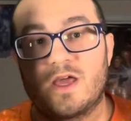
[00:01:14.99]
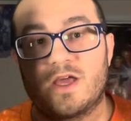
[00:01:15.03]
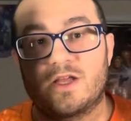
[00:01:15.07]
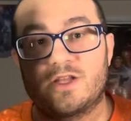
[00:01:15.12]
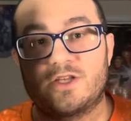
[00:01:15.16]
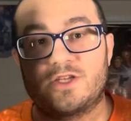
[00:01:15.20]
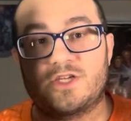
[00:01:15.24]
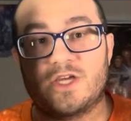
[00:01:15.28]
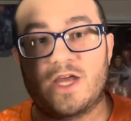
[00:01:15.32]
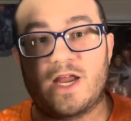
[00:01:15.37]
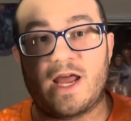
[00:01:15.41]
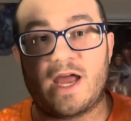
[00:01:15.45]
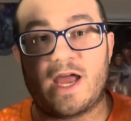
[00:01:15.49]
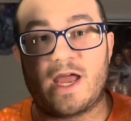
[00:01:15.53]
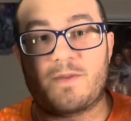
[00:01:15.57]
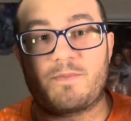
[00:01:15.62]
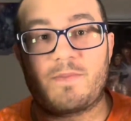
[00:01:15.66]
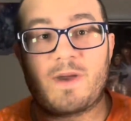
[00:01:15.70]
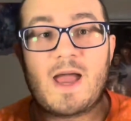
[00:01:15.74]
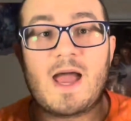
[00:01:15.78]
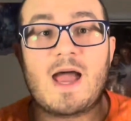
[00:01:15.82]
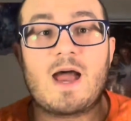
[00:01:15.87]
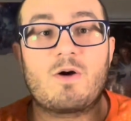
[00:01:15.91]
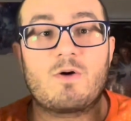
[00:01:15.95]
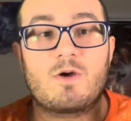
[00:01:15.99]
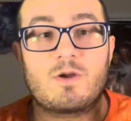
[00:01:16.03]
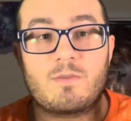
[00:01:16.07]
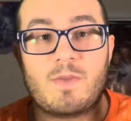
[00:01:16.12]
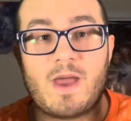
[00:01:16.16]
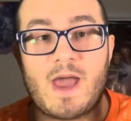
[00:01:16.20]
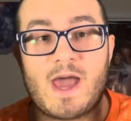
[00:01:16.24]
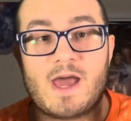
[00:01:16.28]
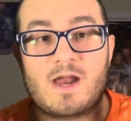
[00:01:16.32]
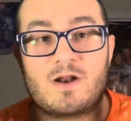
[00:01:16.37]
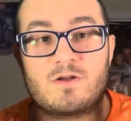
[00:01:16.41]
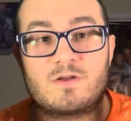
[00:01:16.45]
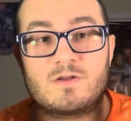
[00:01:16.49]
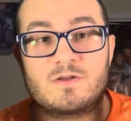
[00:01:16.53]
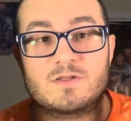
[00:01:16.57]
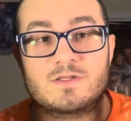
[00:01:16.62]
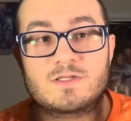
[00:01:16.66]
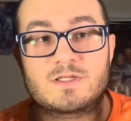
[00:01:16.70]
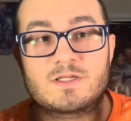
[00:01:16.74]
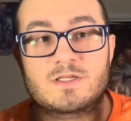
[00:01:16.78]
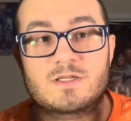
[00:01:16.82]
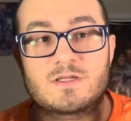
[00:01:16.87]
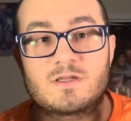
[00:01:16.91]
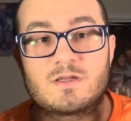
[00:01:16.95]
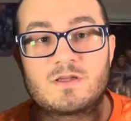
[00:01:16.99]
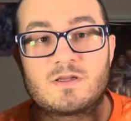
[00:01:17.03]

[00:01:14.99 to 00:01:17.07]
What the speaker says: Jedi Power Battles,